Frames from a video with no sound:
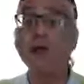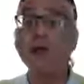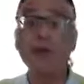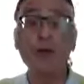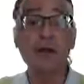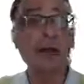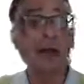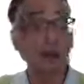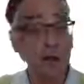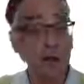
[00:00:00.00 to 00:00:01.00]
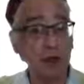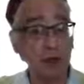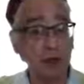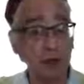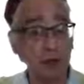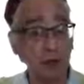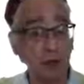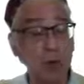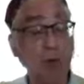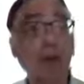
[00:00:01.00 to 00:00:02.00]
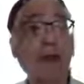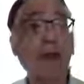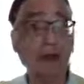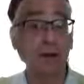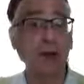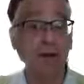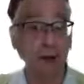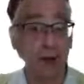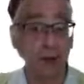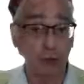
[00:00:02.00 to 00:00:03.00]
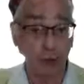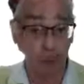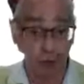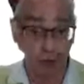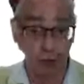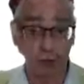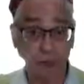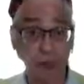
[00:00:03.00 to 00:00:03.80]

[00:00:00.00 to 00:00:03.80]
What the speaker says: and we relied on nature, nurture, and wholeness.